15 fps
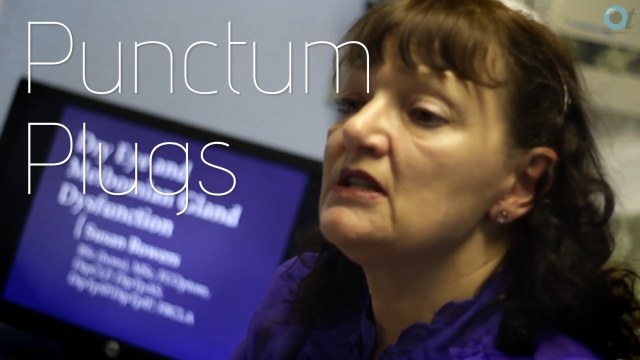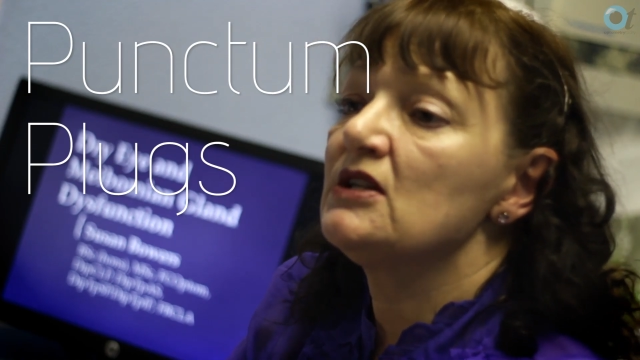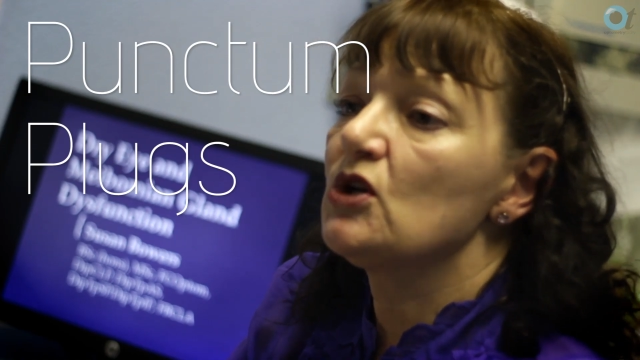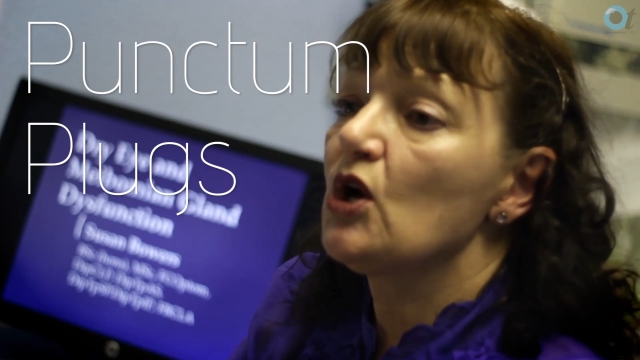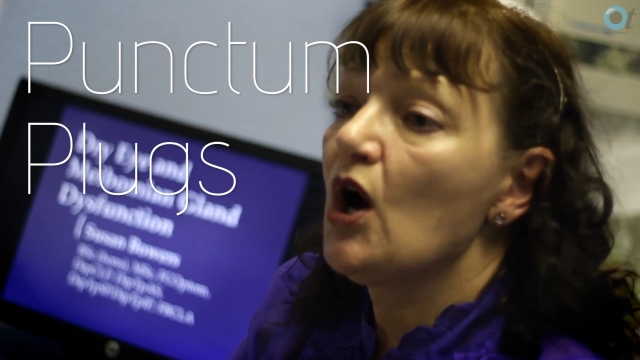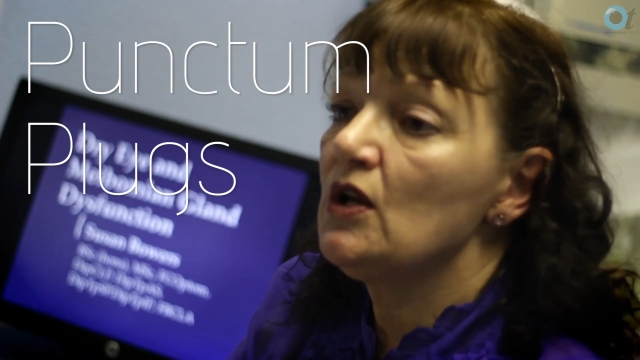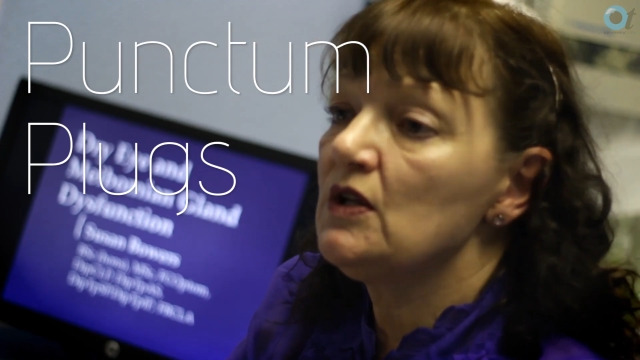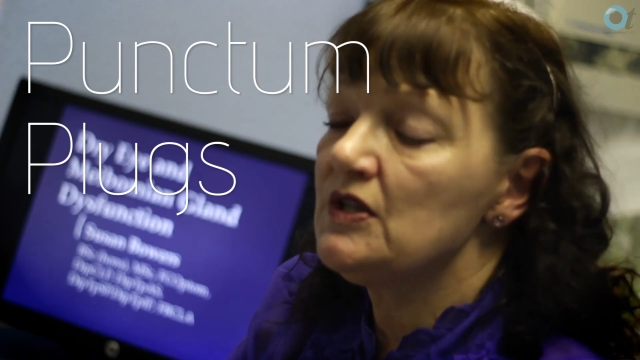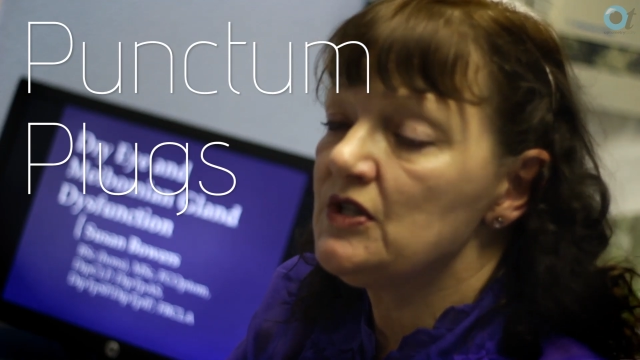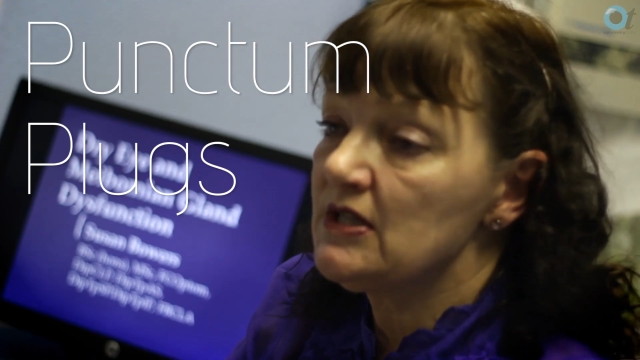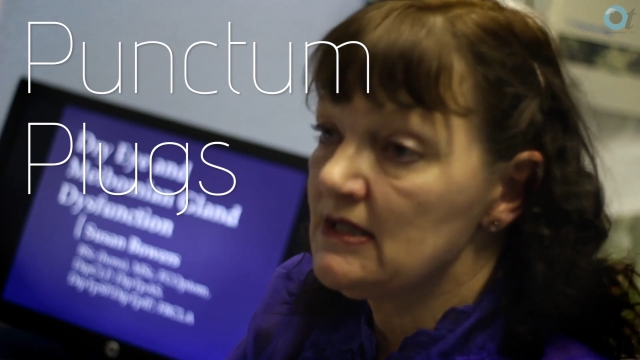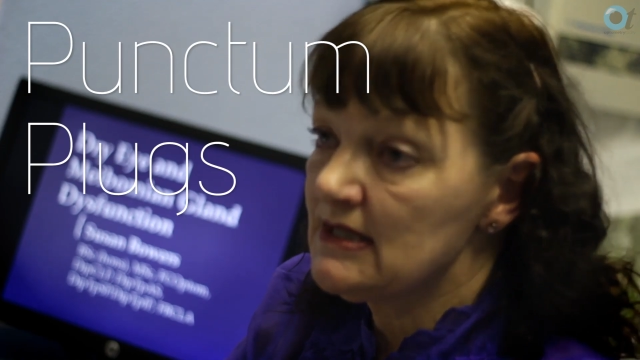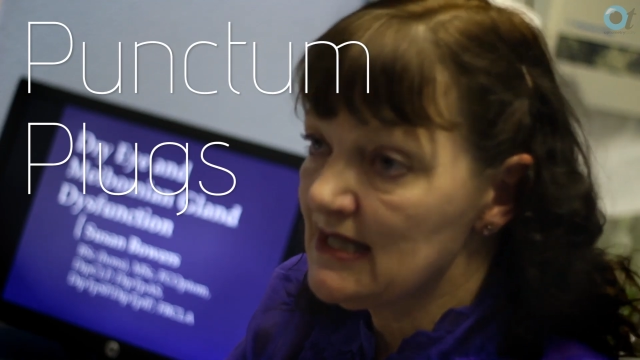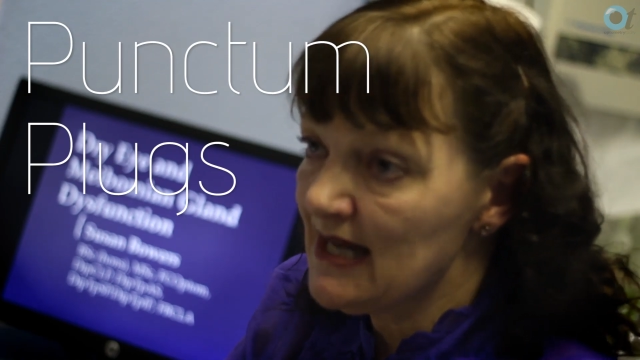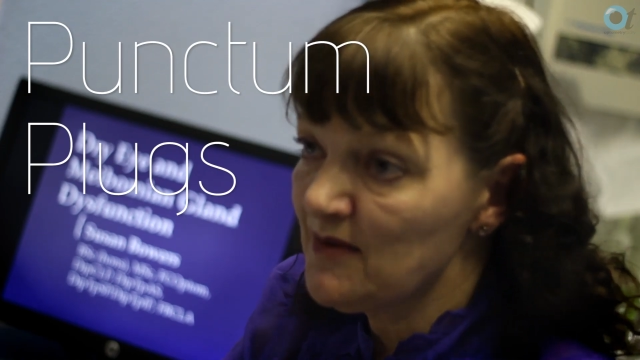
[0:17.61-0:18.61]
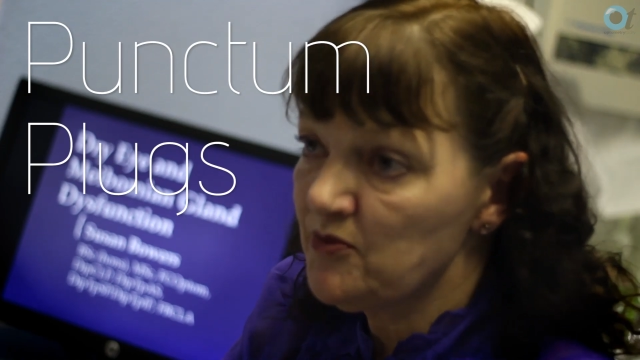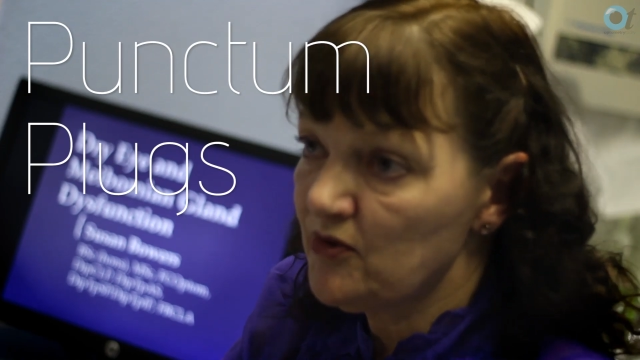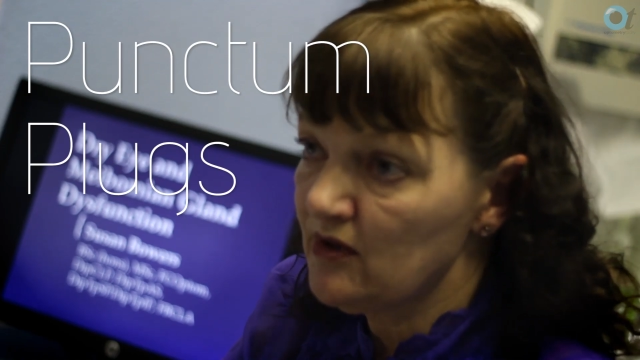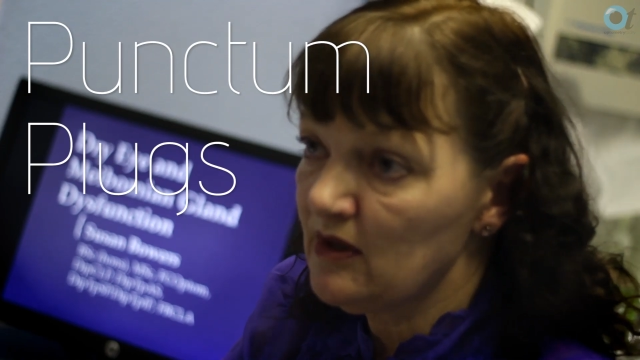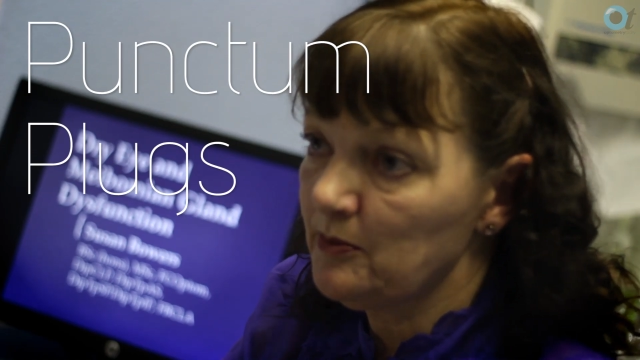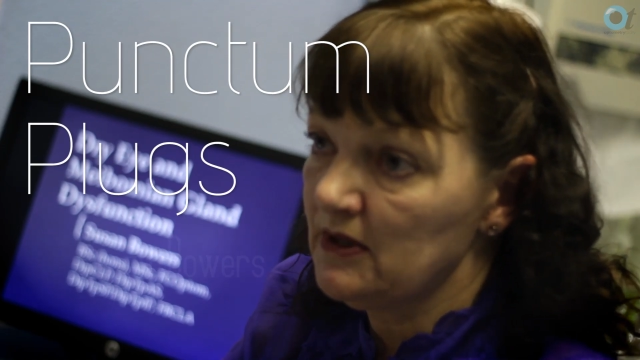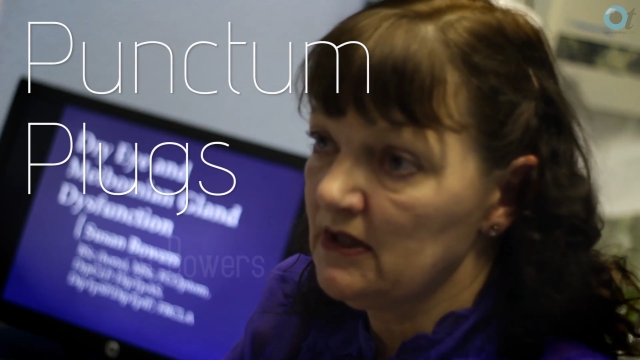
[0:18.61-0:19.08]
in a collagen
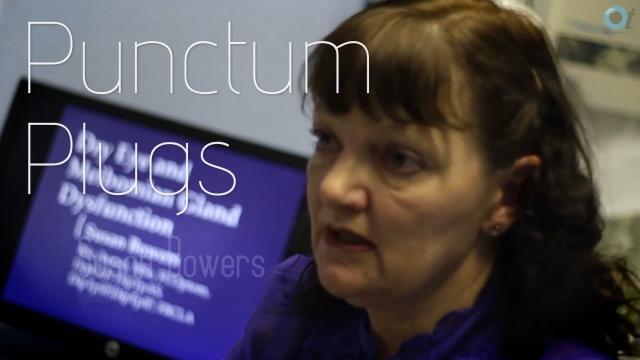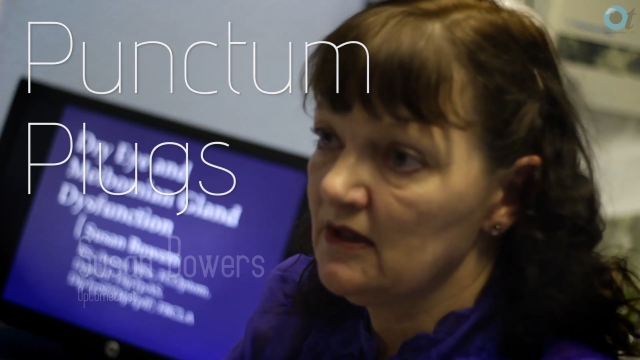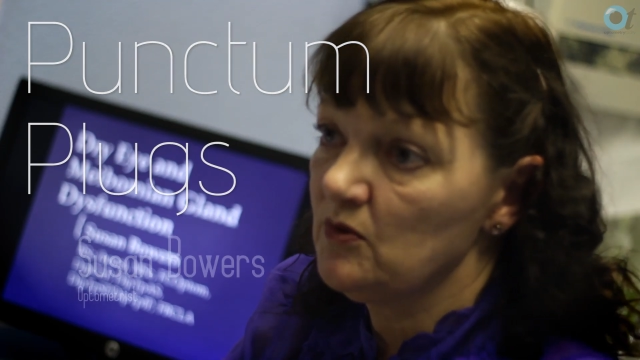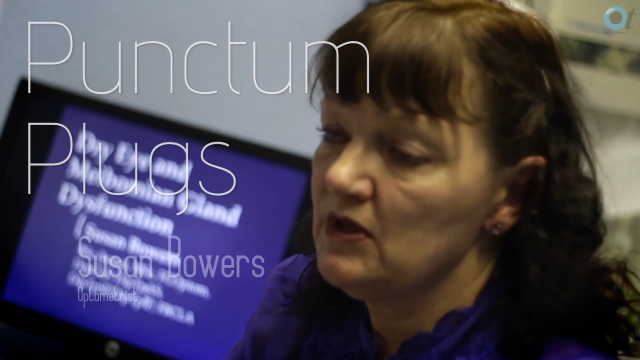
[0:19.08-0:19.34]
temporary plug